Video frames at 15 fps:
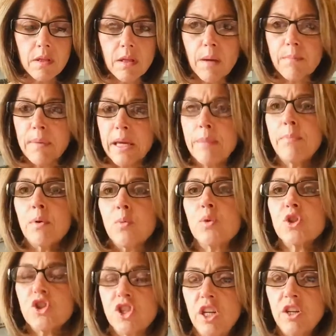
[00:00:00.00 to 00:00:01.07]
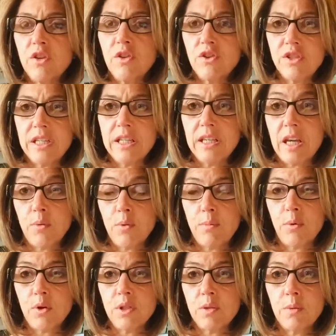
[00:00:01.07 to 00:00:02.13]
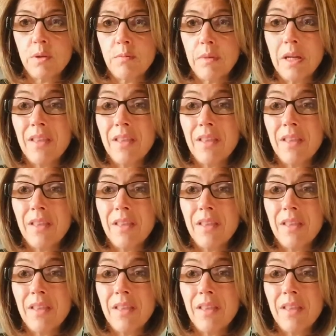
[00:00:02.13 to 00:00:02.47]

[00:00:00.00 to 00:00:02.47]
people will share their DNA reports with me.